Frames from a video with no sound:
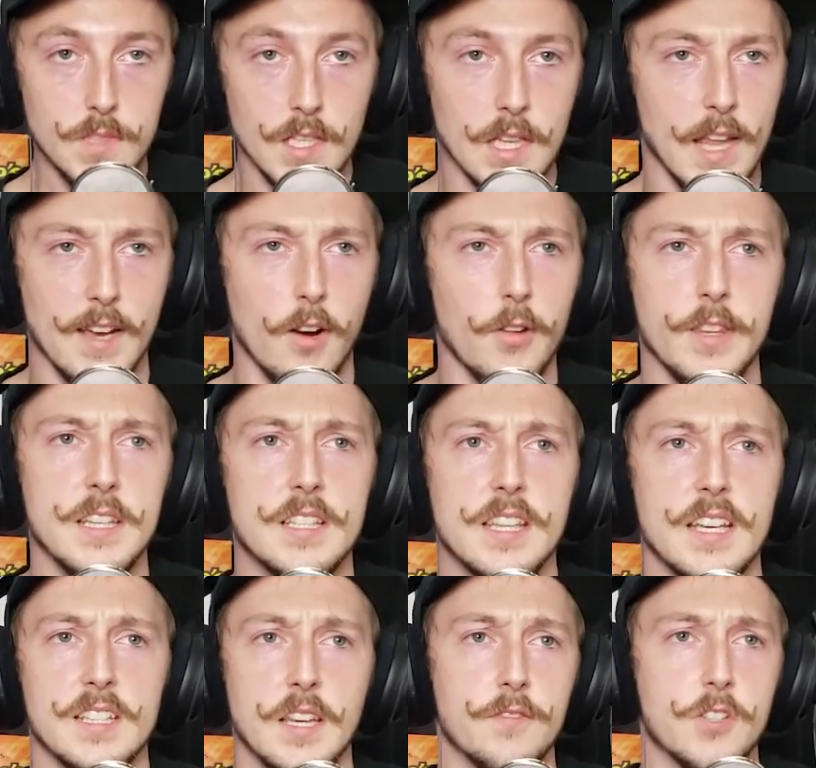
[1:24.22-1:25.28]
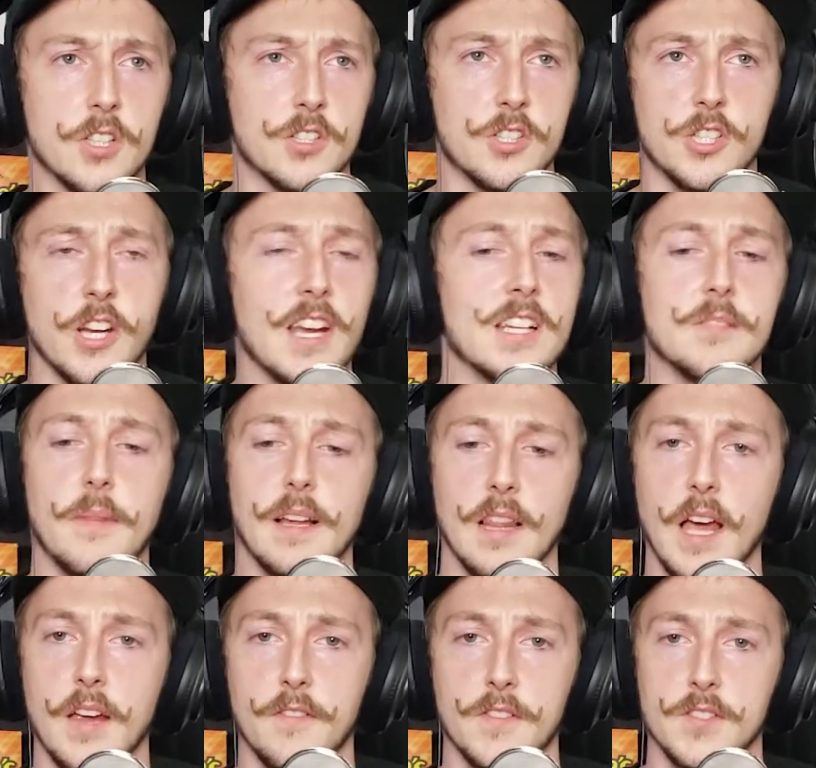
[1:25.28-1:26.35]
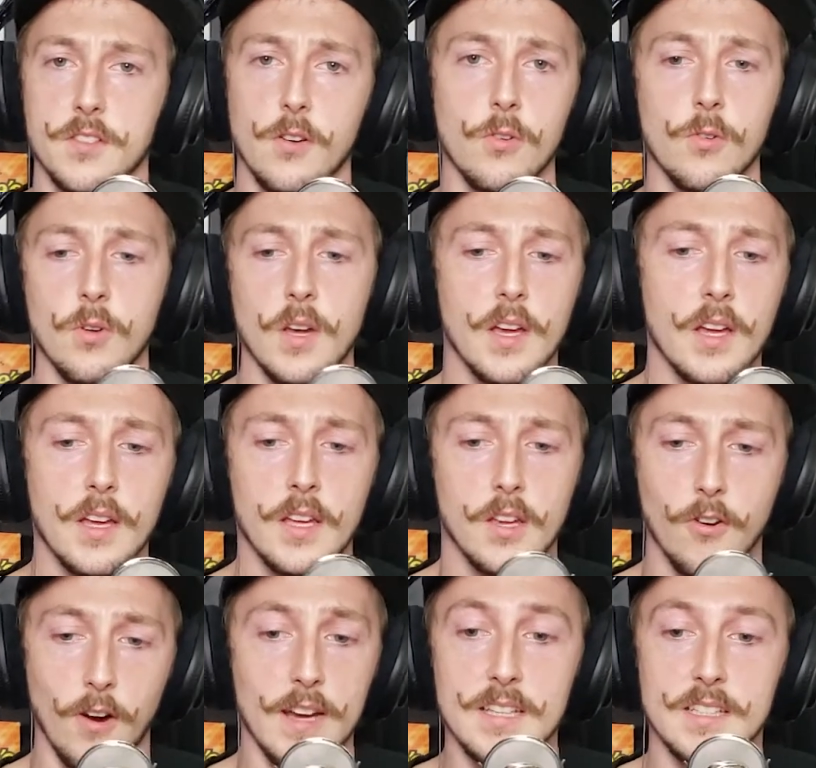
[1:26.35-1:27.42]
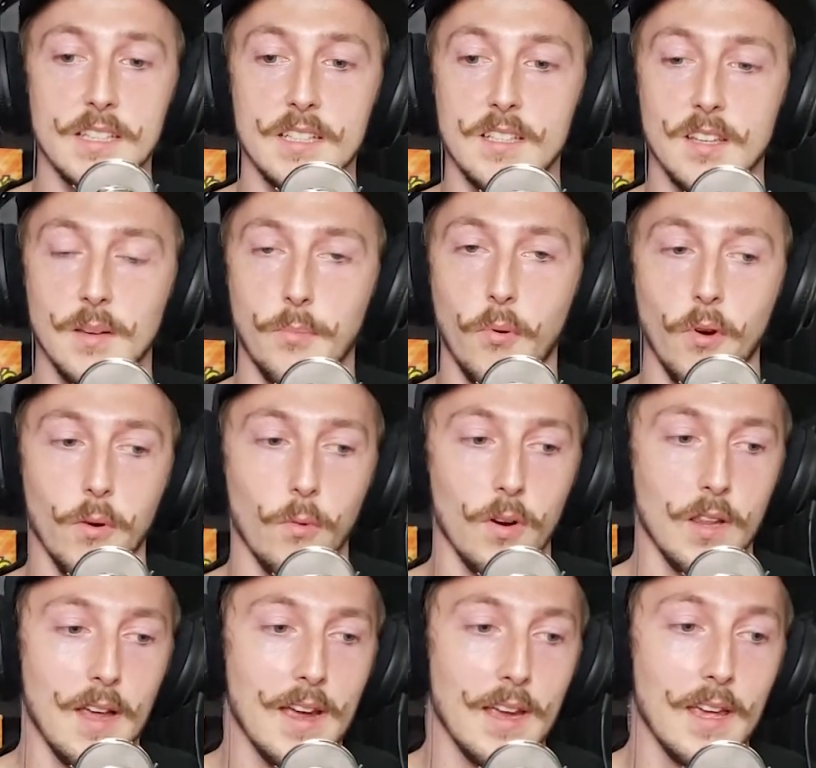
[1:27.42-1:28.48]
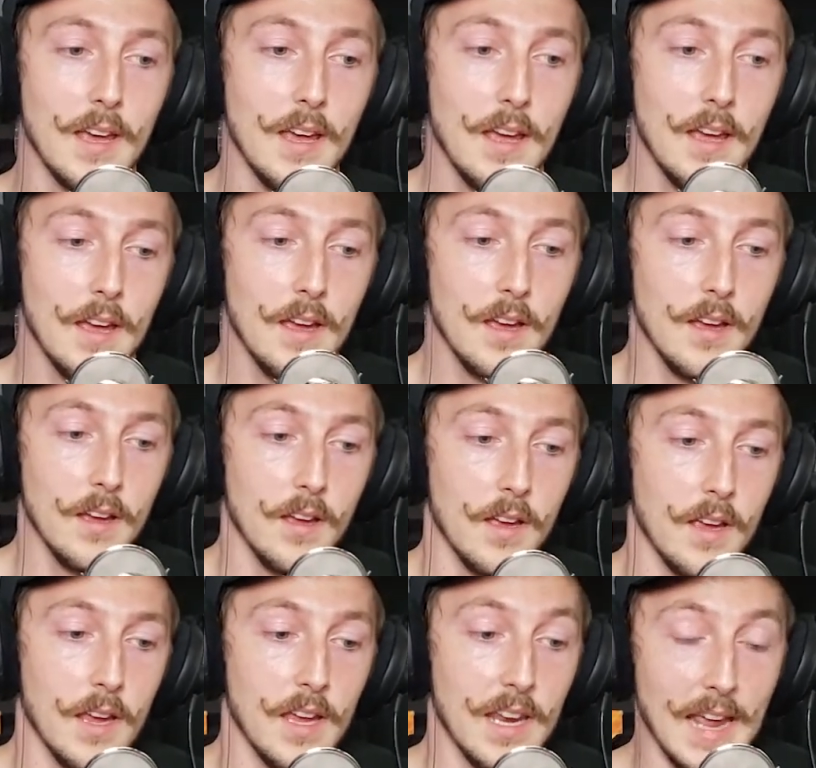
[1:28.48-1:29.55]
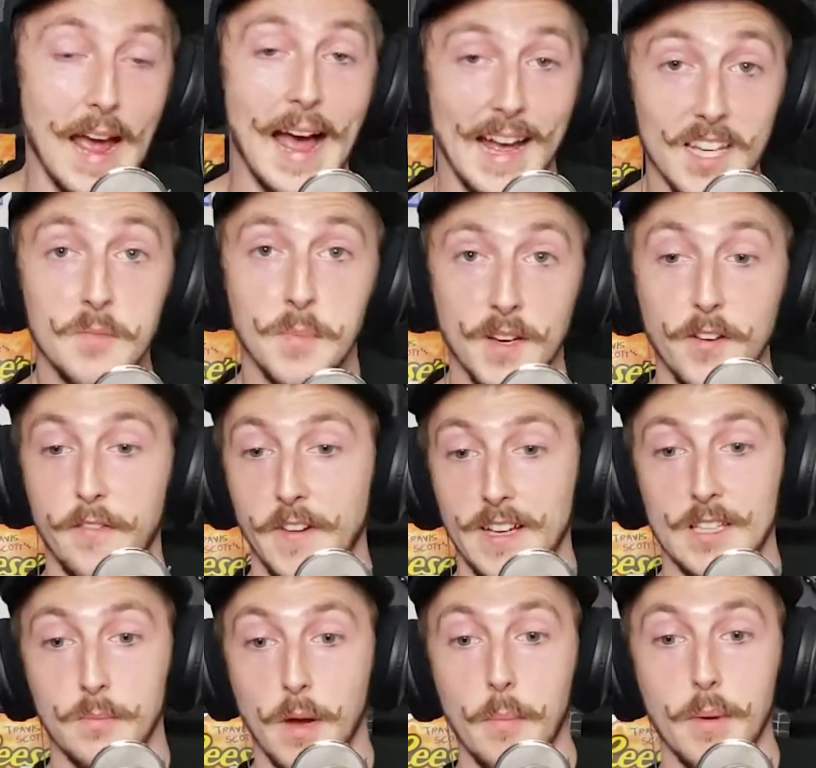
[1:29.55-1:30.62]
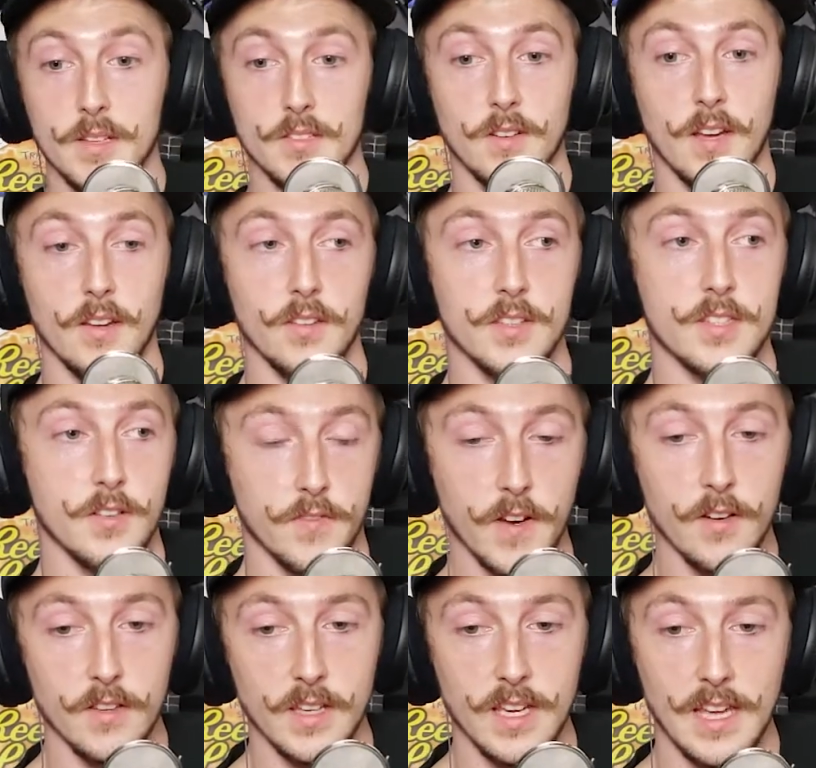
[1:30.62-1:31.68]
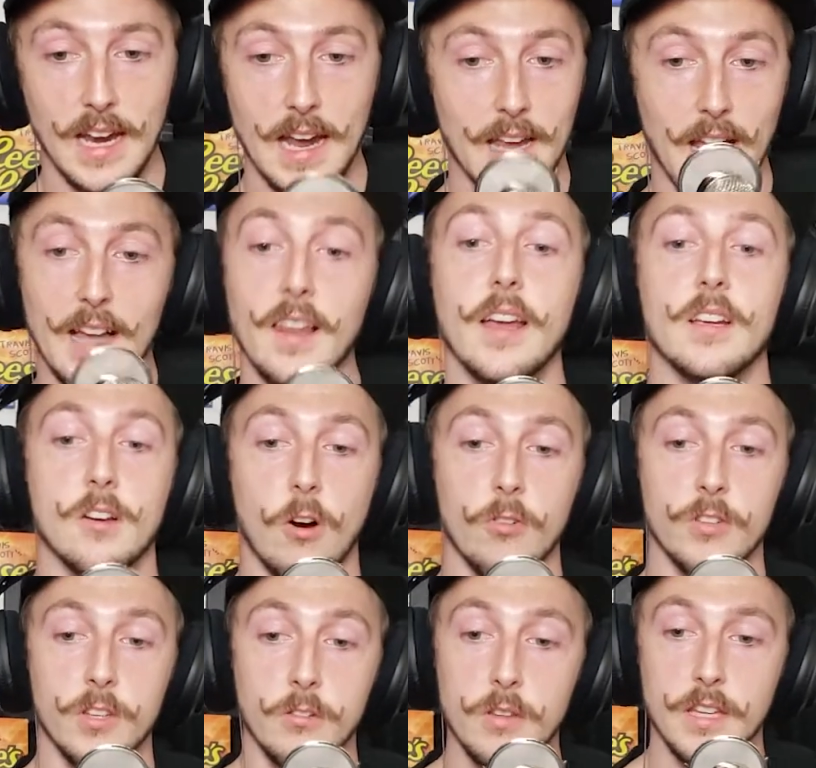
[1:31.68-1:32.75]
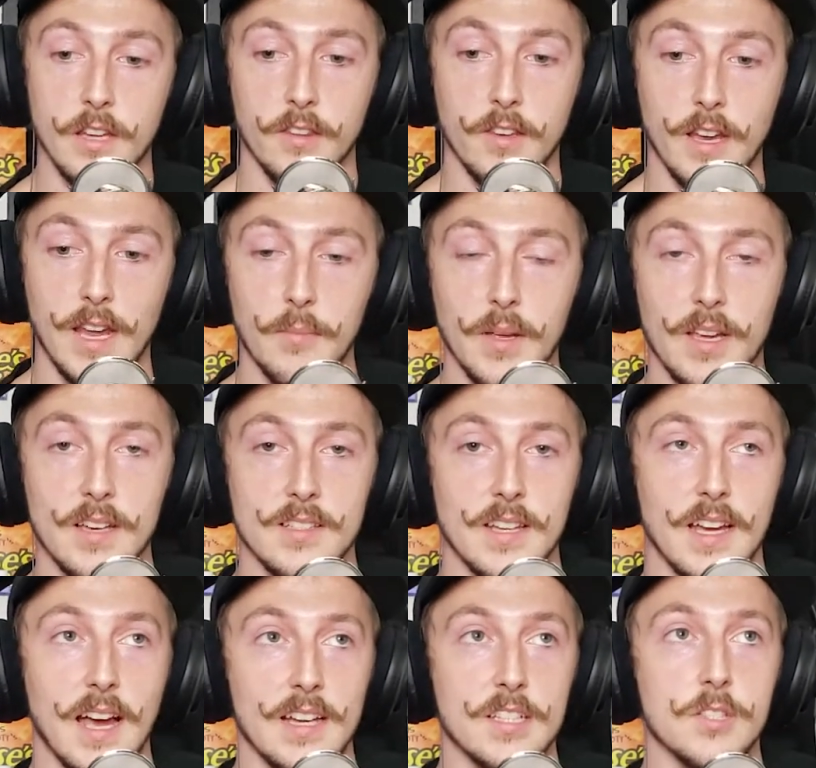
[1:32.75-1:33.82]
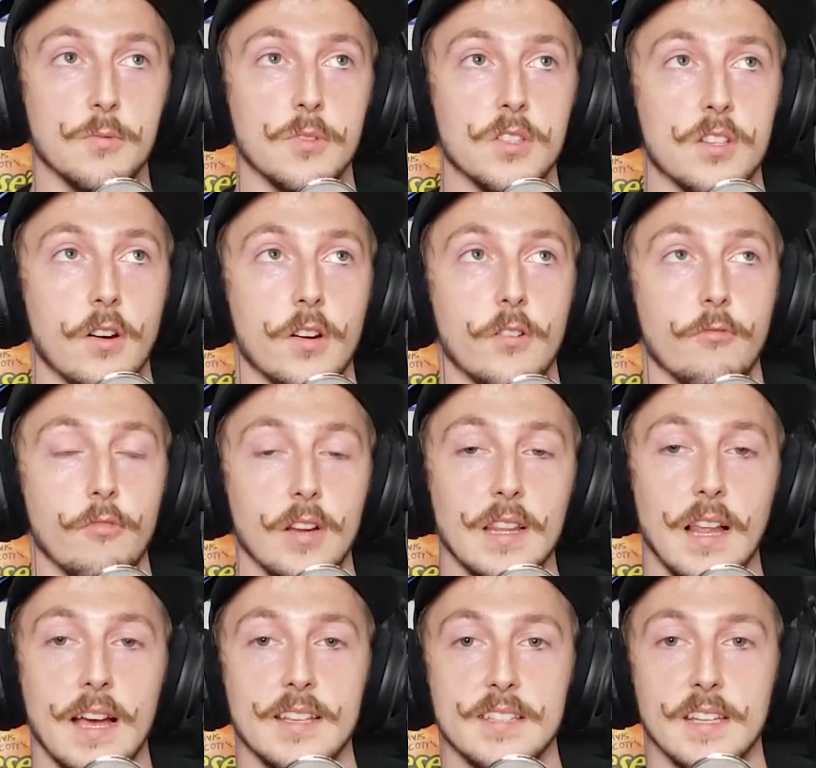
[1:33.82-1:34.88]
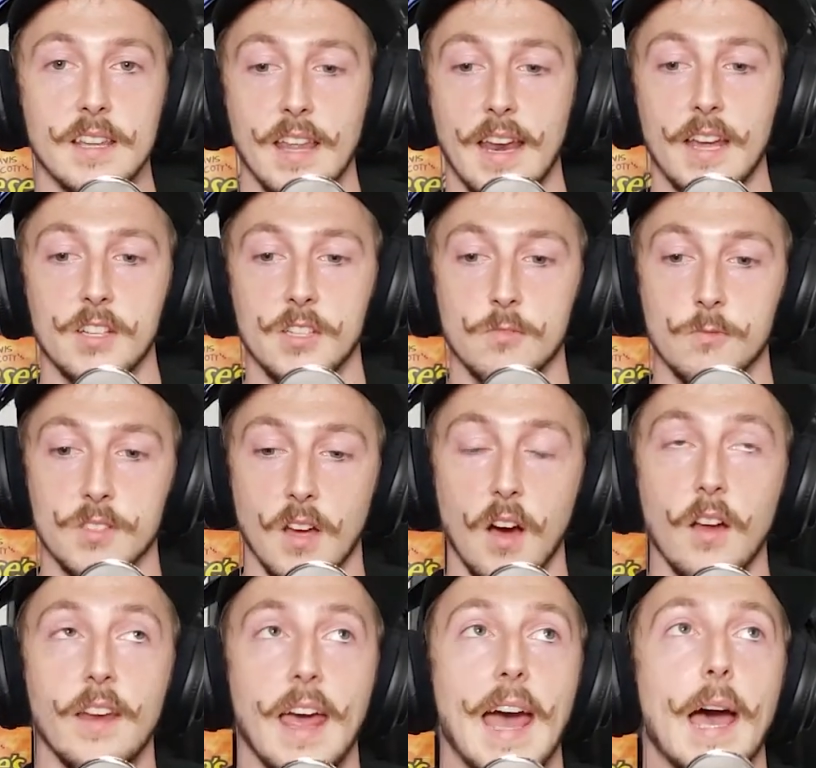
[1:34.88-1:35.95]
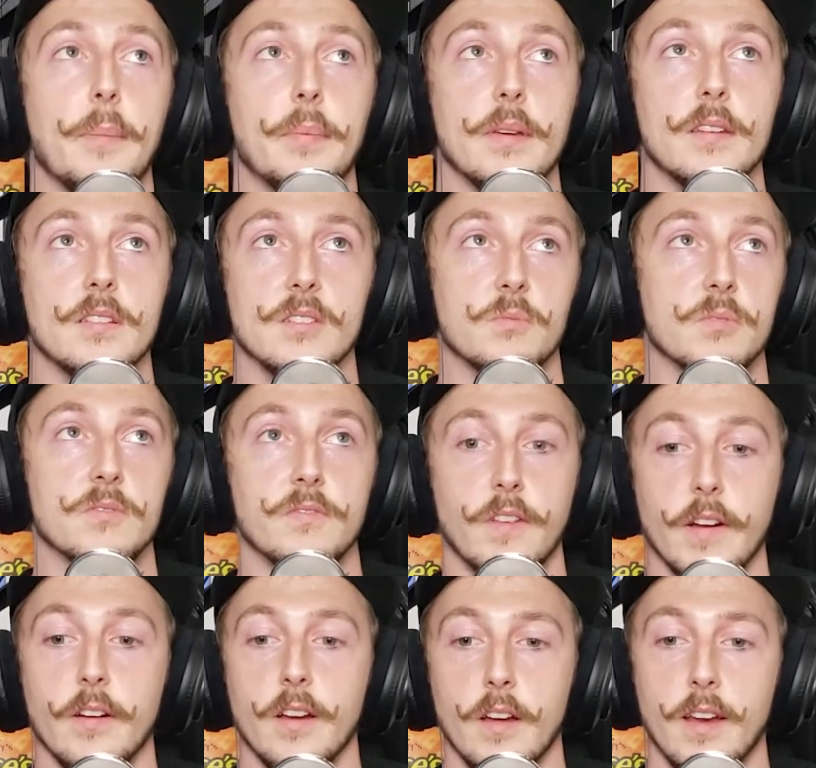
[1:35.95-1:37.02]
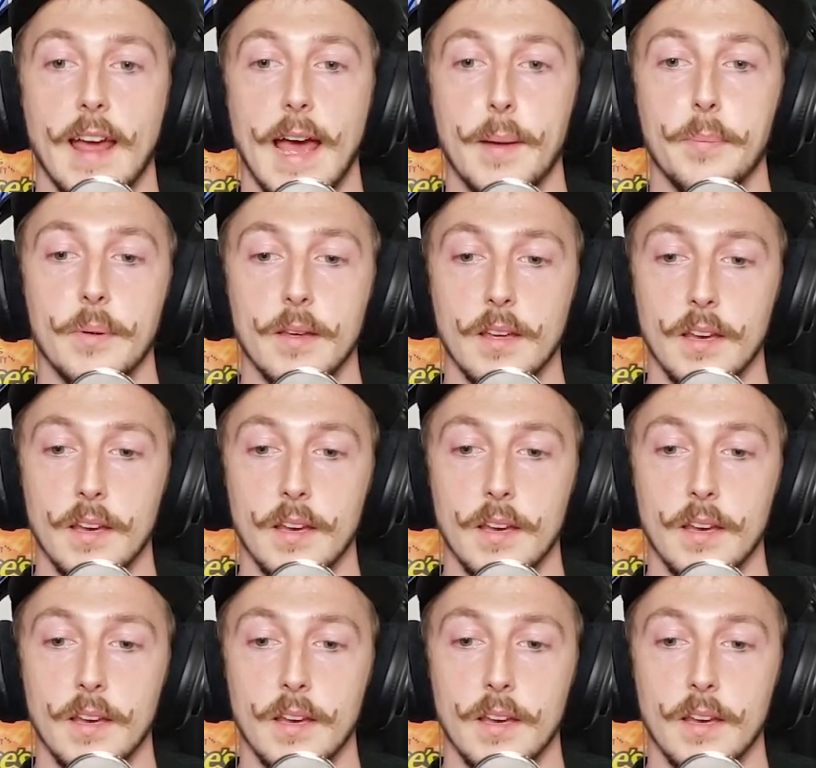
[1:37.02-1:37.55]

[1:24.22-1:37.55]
Like all these things have just changed my life so crazy to the point where like it has been affecting my mental health severely. And I like called you the other day because I just was starting to realize it, that I just was unhappy, just was very unhappy.